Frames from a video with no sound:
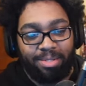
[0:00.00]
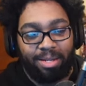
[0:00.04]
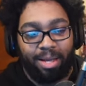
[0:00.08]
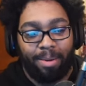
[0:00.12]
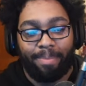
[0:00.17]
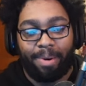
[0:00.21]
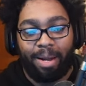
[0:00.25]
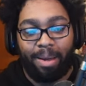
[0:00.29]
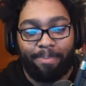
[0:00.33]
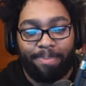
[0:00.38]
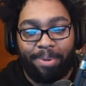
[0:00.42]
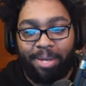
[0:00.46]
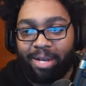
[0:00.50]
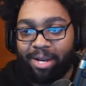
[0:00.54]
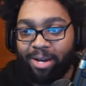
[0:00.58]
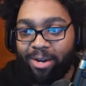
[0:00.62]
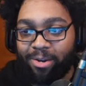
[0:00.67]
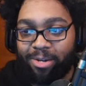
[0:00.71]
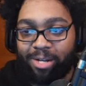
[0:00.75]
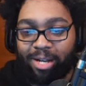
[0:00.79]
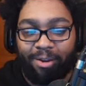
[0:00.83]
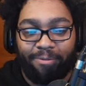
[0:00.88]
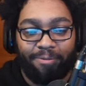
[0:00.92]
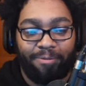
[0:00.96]
I'm not beating
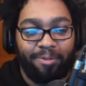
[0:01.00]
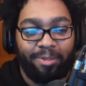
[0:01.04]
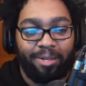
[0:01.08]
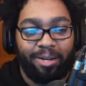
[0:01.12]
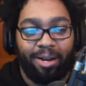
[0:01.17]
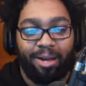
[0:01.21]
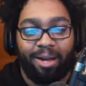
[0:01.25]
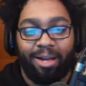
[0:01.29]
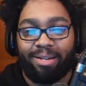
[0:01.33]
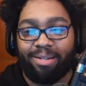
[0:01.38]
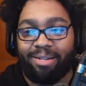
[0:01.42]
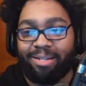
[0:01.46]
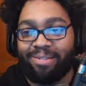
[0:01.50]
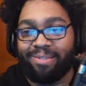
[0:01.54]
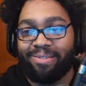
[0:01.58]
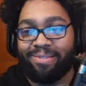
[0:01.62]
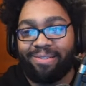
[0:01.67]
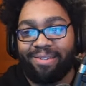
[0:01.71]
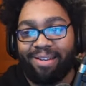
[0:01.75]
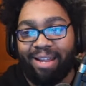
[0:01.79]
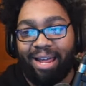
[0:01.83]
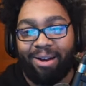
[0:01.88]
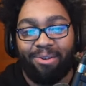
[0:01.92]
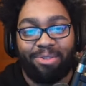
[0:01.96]
her. Definitely not.
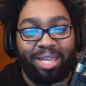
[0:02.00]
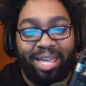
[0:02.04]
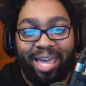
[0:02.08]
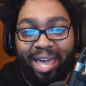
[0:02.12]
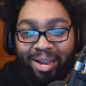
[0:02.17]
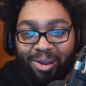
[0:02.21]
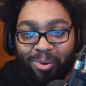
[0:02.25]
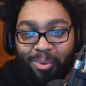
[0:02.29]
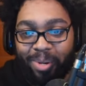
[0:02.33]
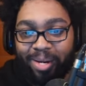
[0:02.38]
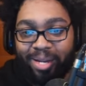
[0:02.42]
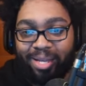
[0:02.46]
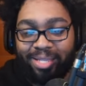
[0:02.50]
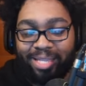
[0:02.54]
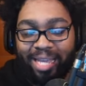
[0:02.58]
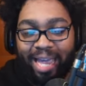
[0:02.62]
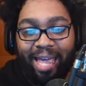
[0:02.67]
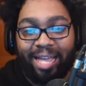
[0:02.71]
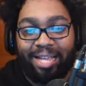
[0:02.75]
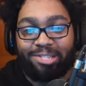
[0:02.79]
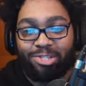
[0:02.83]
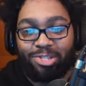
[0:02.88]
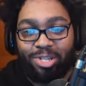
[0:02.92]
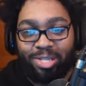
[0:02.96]
I don't think anyone is.
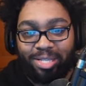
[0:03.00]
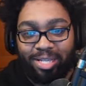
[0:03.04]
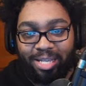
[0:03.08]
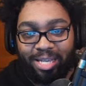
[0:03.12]
And she's a